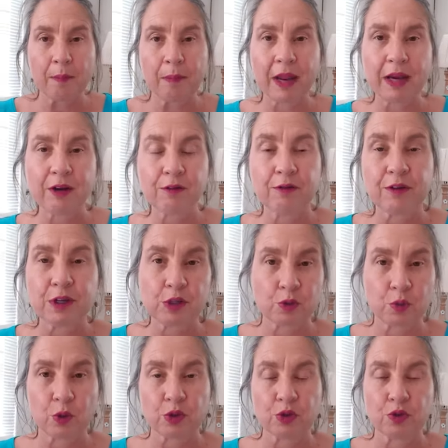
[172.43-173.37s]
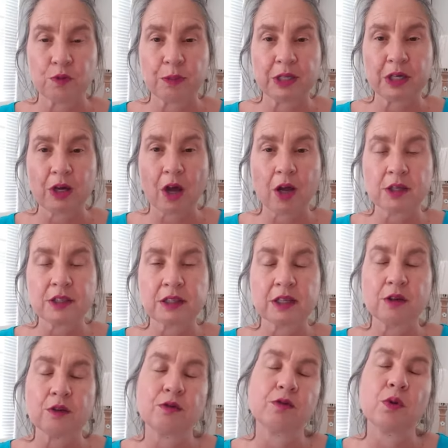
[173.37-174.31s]
manifest what you've been
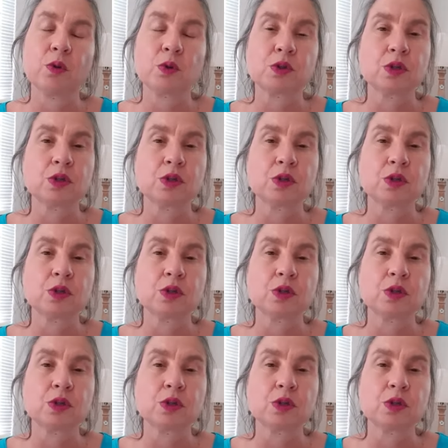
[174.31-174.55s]
asking for,